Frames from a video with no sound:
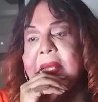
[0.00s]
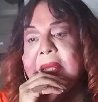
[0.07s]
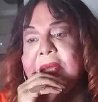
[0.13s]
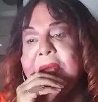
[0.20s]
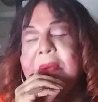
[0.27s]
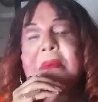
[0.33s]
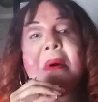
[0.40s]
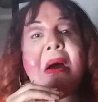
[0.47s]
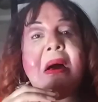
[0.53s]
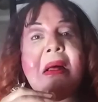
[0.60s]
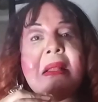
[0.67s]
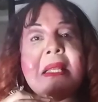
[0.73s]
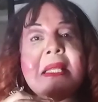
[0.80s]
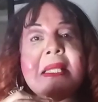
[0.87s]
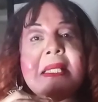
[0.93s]
you
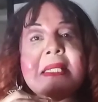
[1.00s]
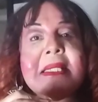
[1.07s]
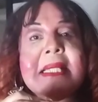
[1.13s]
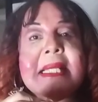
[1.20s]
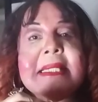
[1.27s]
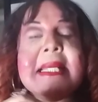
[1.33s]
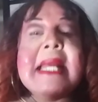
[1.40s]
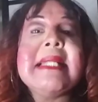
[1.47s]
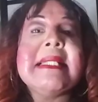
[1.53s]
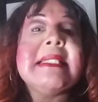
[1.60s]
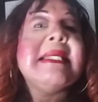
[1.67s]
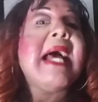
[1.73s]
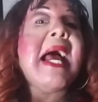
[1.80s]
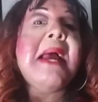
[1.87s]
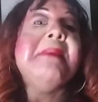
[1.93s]
all that take the
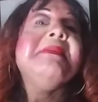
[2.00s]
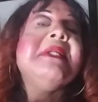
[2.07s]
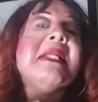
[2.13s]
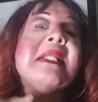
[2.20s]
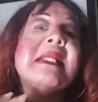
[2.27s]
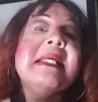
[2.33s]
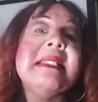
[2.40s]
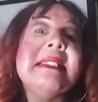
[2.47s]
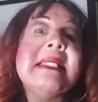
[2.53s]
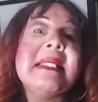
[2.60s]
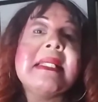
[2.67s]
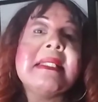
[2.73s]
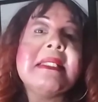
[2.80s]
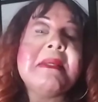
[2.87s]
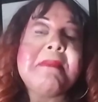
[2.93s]
time to
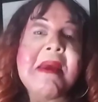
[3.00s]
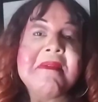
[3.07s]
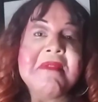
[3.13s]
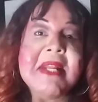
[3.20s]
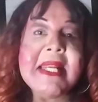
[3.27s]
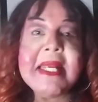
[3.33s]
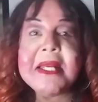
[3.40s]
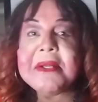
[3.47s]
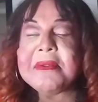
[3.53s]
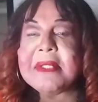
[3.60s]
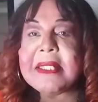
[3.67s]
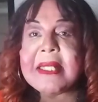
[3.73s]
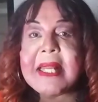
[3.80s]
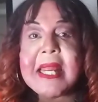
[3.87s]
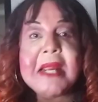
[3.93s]
listen to my
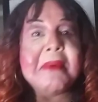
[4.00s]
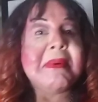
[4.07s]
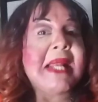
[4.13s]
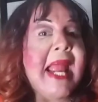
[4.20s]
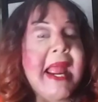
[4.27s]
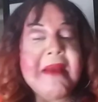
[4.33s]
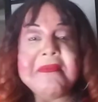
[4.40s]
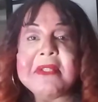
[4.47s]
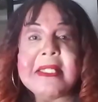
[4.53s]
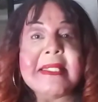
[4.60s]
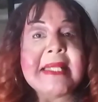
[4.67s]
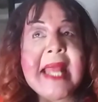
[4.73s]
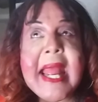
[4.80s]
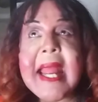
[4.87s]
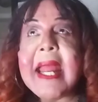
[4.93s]
videos and hear what I have to
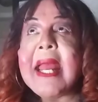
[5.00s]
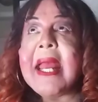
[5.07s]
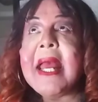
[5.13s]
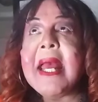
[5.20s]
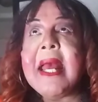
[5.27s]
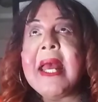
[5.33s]
say,